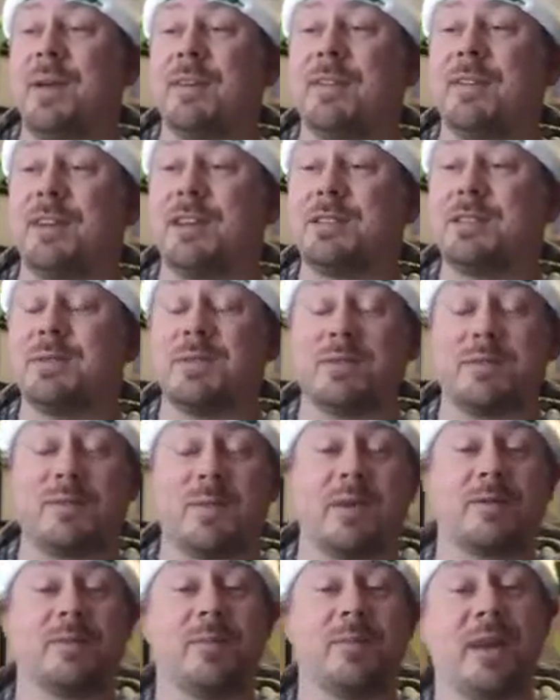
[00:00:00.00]
a Christmas
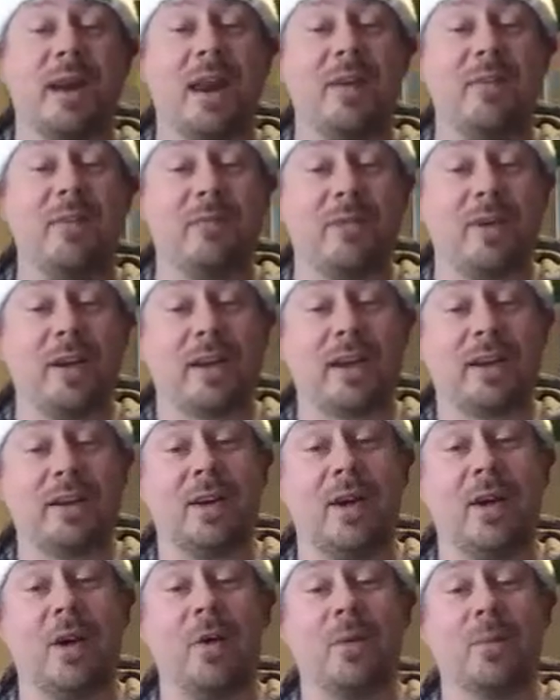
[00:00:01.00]
present, but I don't fucking
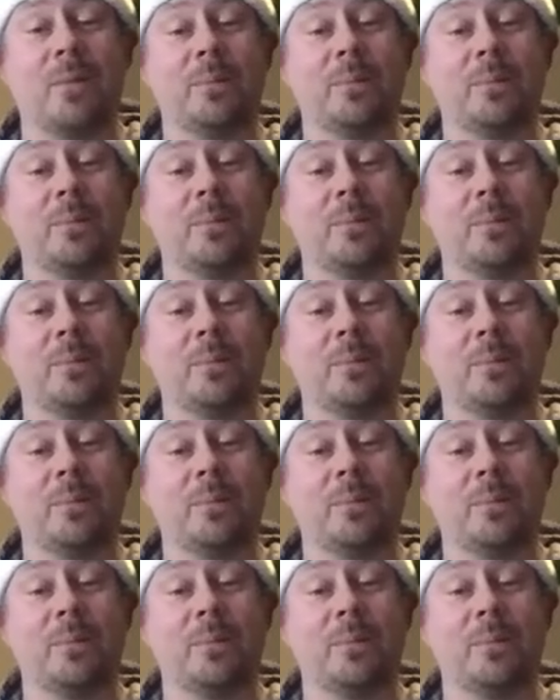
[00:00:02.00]
know.